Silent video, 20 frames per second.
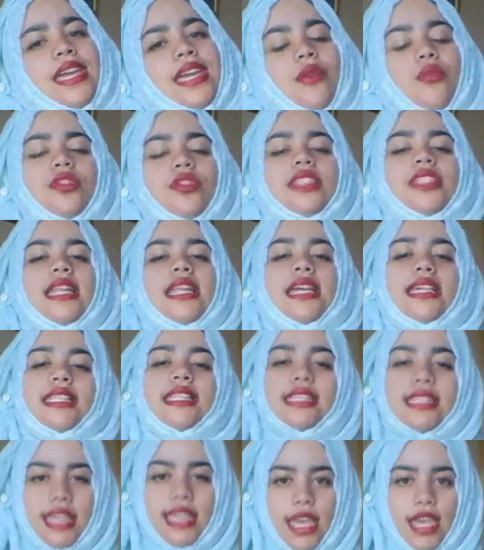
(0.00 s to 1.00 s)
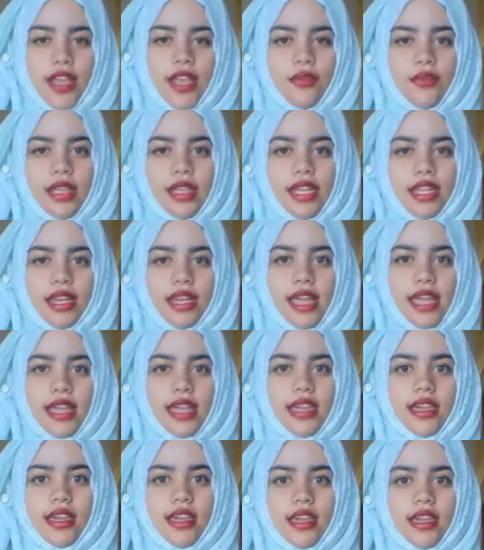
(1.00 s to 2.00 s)
He wasn't like scary,
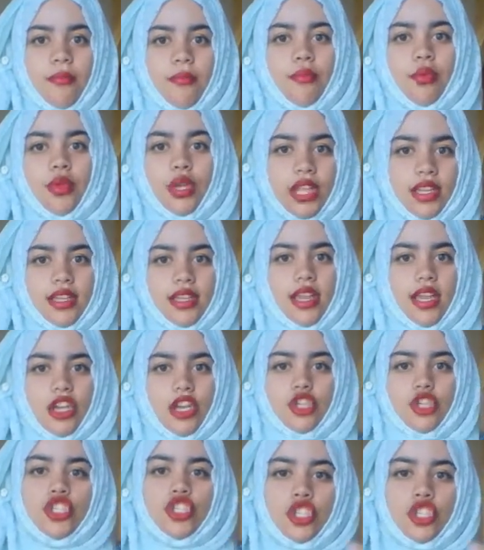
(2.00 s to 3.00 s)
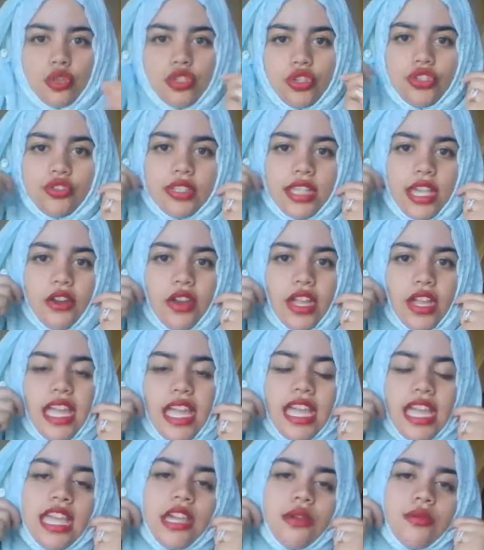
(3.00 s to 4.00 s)
like pull out a gun and shoot you scary.
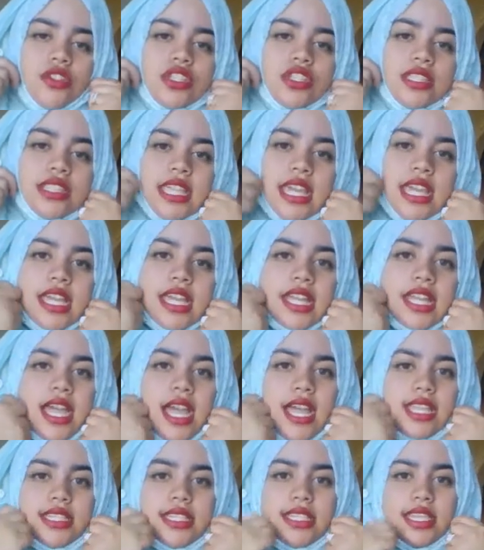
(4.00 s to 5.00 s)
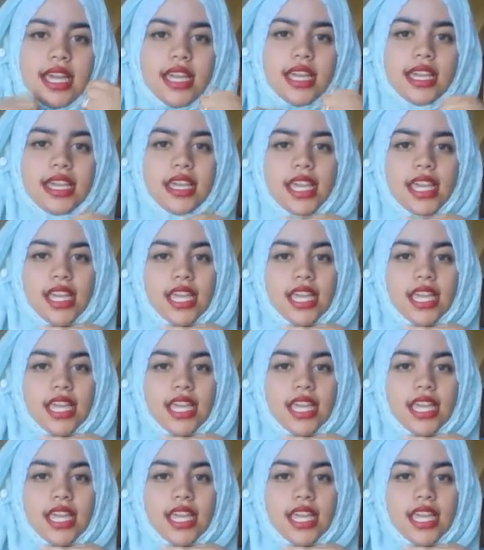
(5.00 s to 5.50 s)
He was just scary as in like,